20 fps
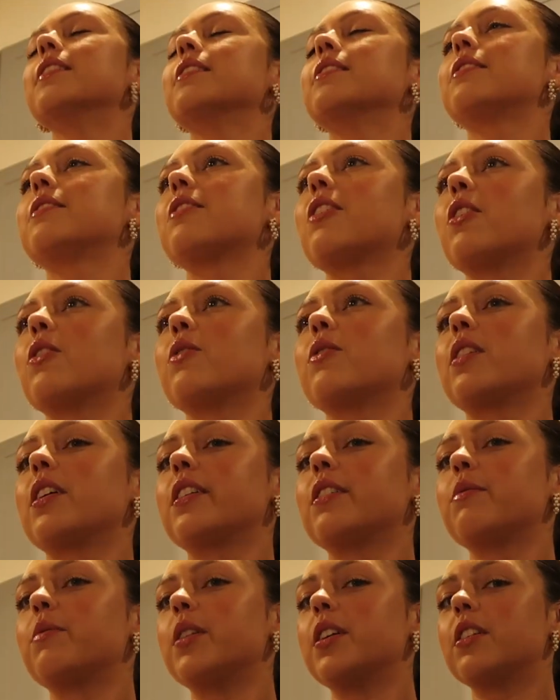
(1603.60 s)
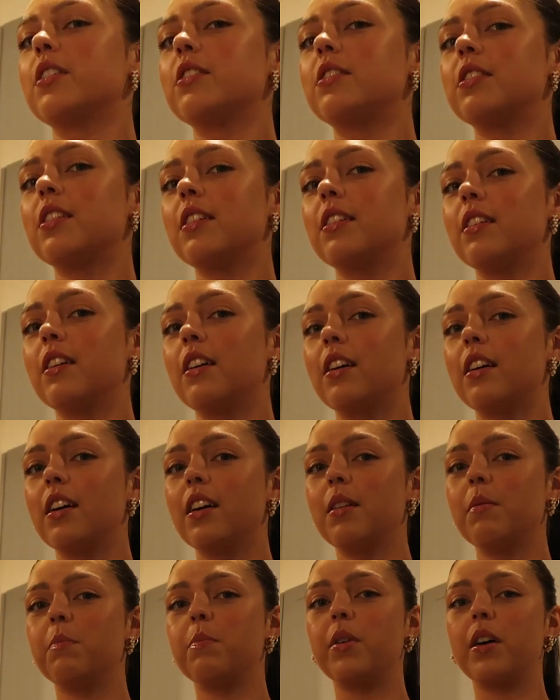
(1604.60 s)
so kind of weird to
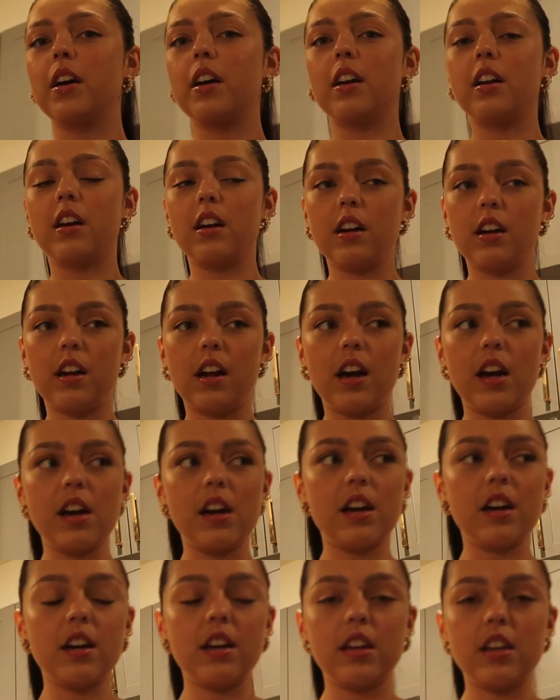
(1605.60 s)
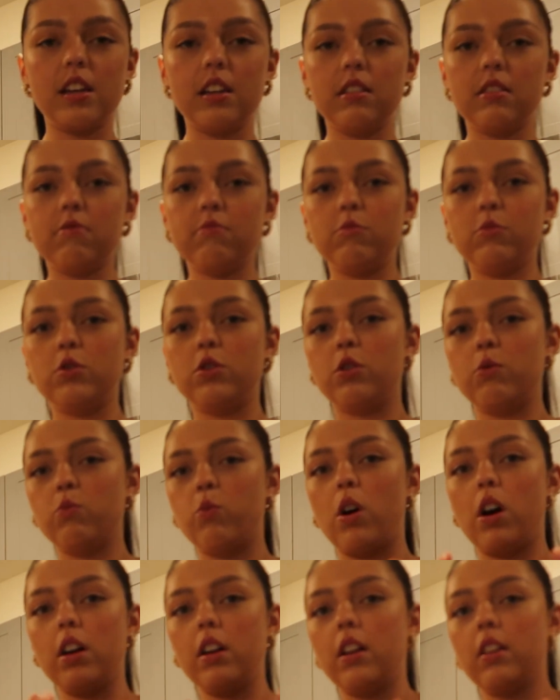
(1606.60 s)
not, but I
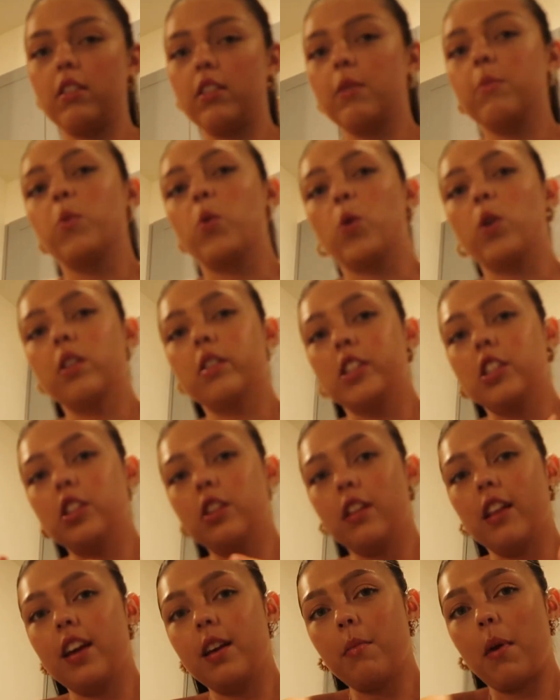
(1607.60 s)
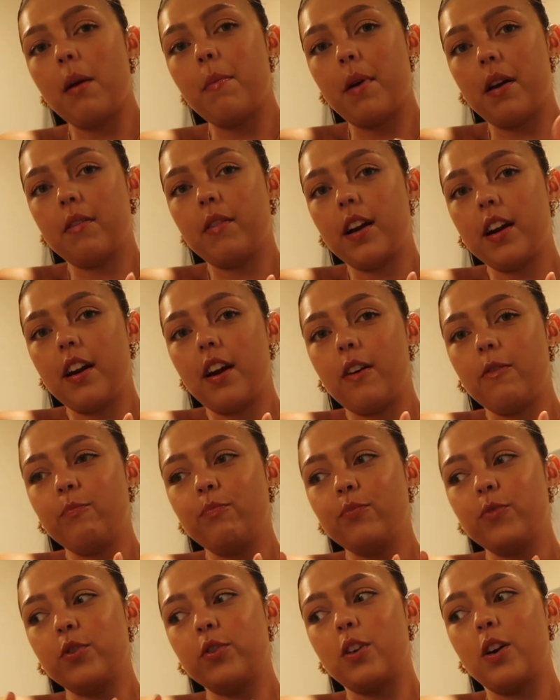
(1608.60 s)
want nothing more than to lay in my bed right now,
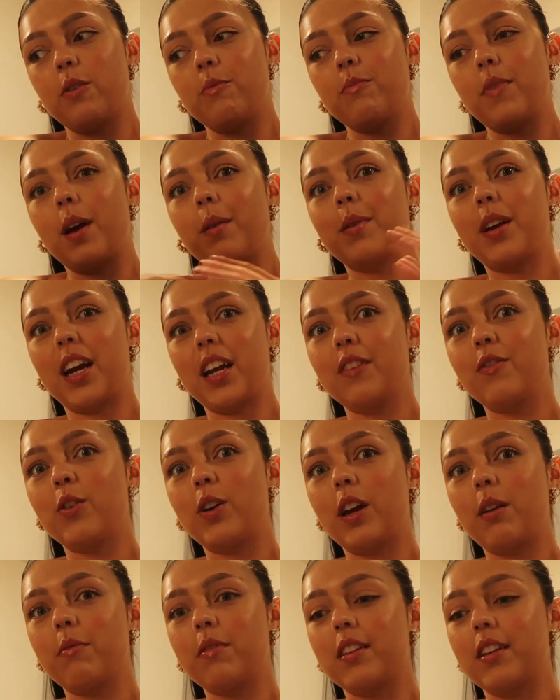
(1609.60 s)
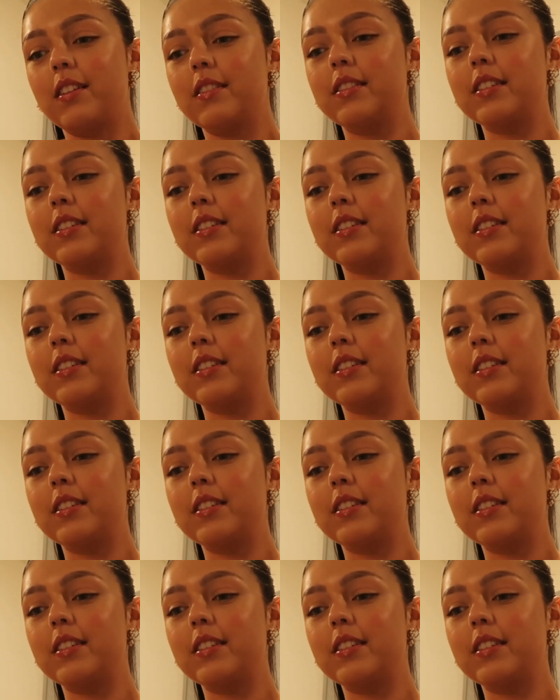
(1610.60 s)
so I'm kind of okay with it.